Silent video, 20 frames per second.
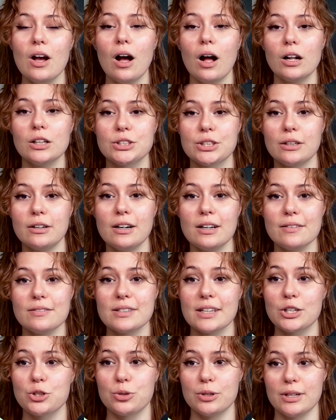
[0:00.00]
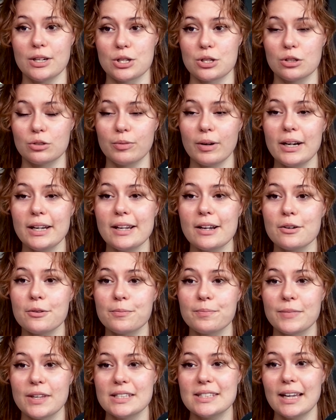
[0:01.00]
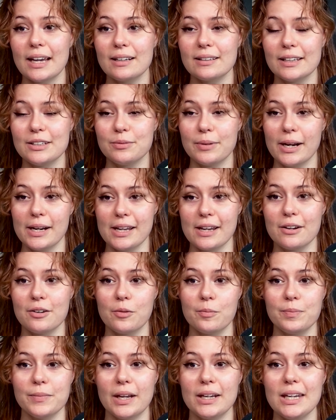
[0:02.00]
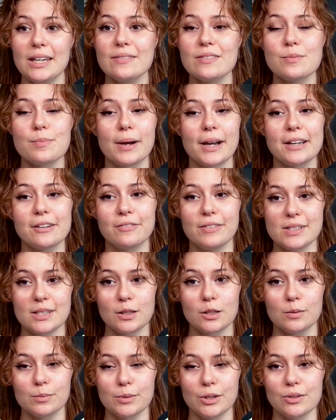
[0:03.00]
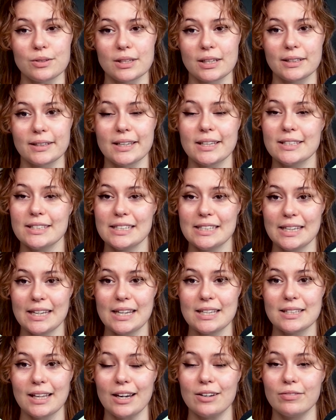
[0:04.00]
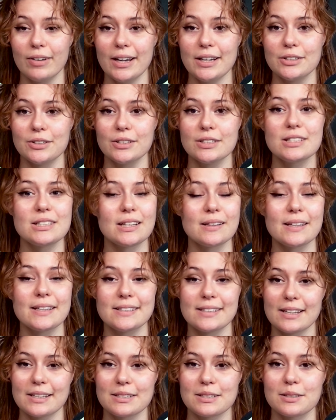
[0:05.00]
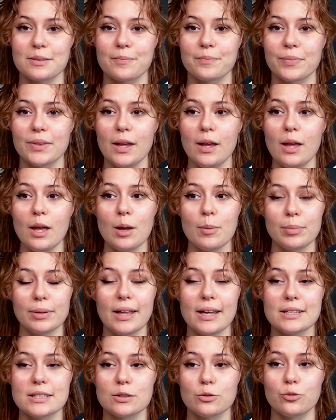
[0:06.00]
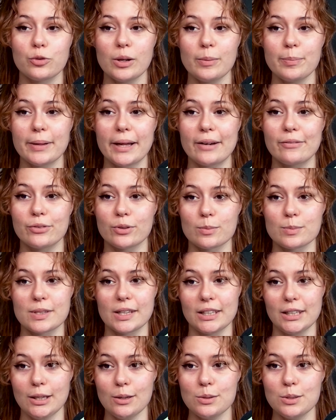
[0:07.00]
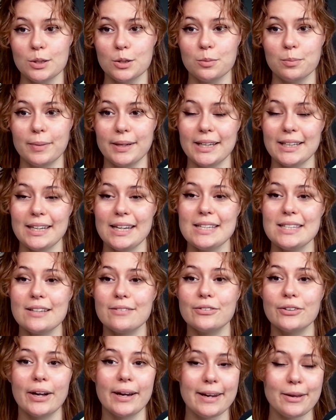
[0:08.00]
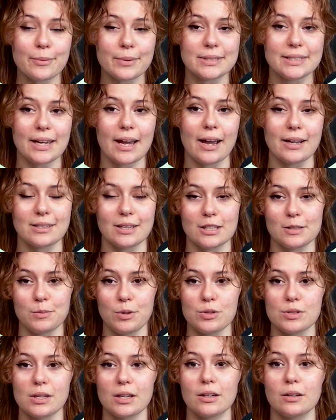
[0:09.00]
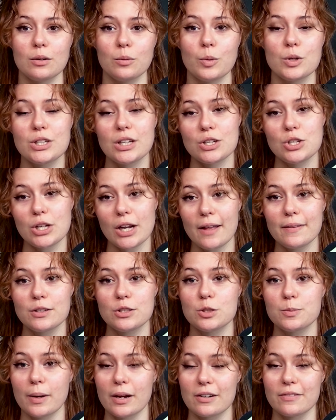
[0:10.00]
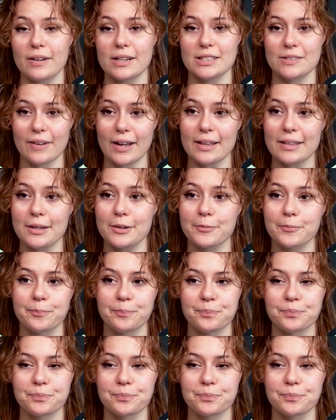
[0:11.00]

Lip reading: Alternatives like traditional radio, satellite radio, and even buying physical music like CDs and vinyl still exist. Plus, free platforms like YouTube make it easy for anyone to access music, which can challenge Spotify's value.